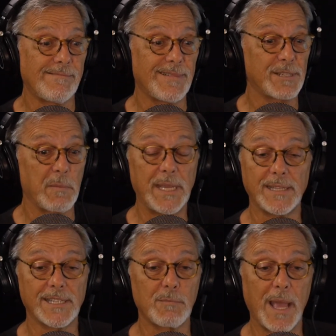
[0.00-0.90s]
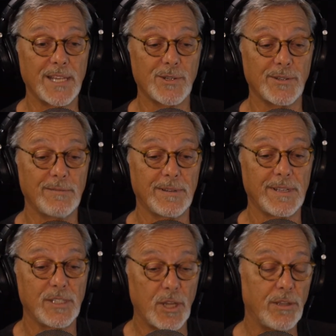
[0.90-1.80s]
it's me and this Master.
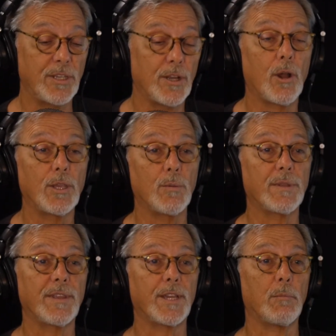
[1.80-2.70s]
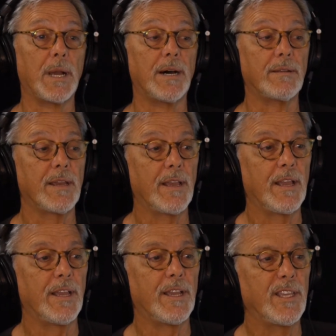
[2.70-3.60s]
So, you would think about,
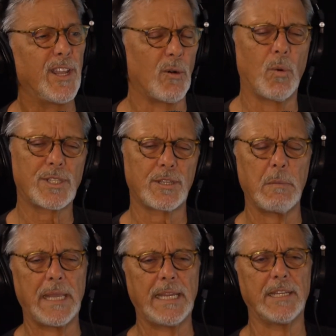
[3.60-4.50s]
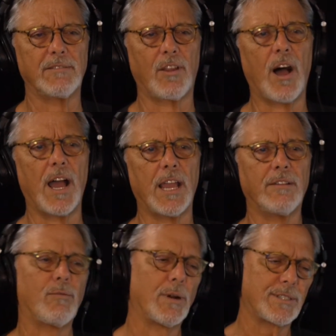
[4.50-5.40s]
what's the meaning of
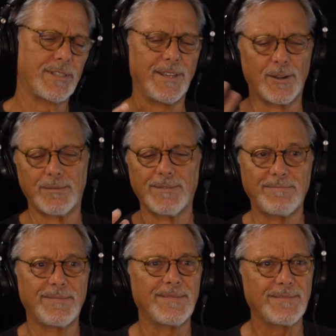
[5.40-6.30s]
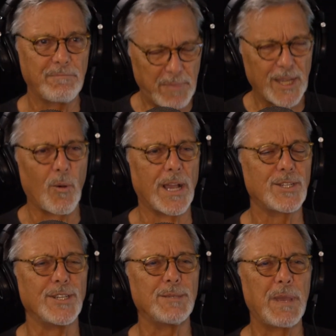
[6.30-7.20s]
life? What's, big
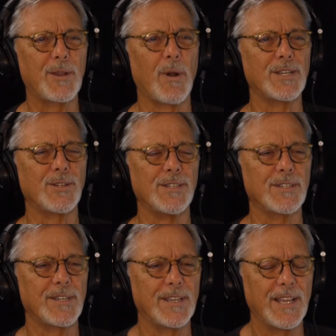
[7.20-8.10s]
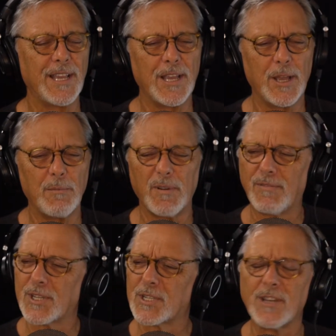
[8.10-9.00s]
questions. But
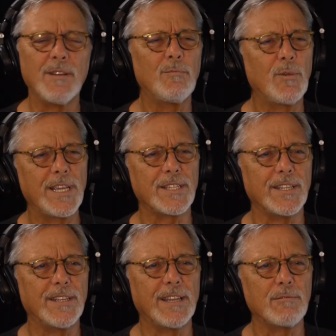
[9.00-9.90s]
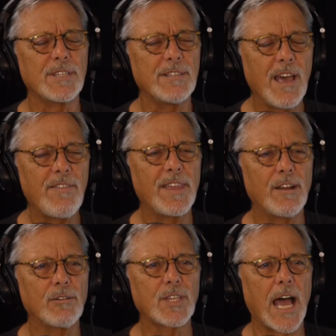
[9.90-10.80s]
for some reason, there was nothing
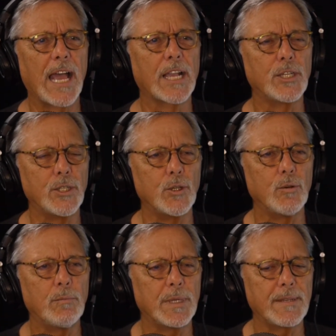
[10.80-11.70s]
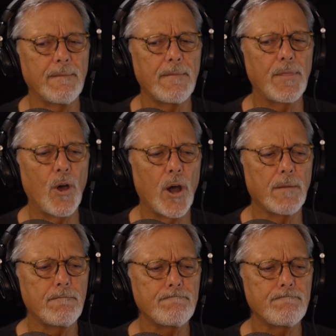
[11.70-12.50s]
else I could do but thought,